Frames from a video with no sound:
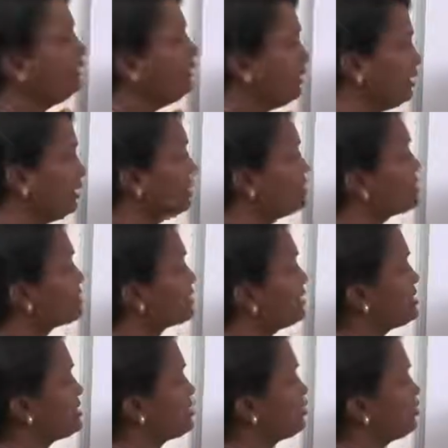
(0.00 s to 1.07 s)
In the else
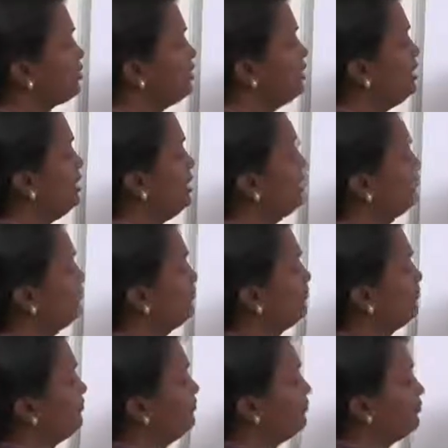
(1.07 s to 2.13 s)
case only,
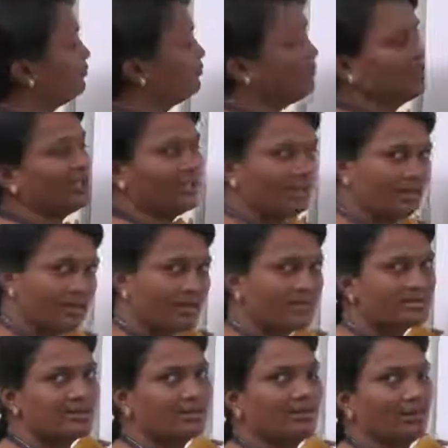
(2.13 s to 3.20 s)
when there
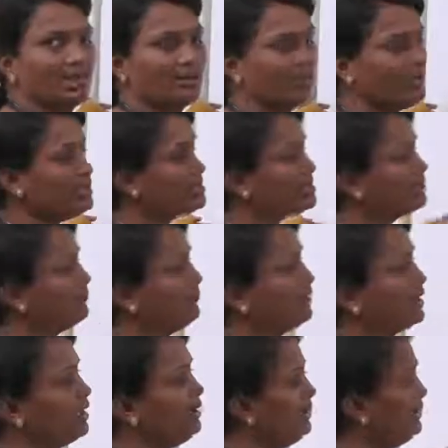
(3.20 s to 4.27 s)
are some elements,
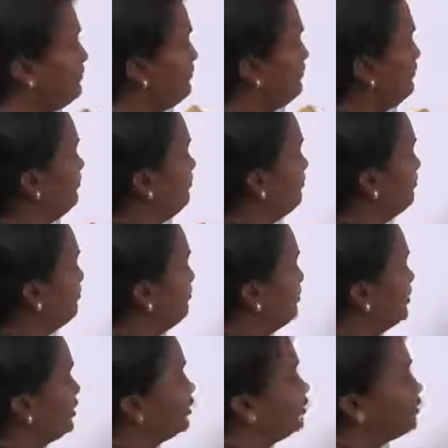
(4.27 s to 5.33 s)
we can
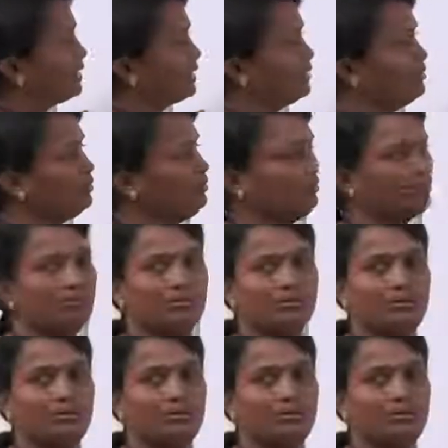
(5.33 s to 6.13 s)
now try to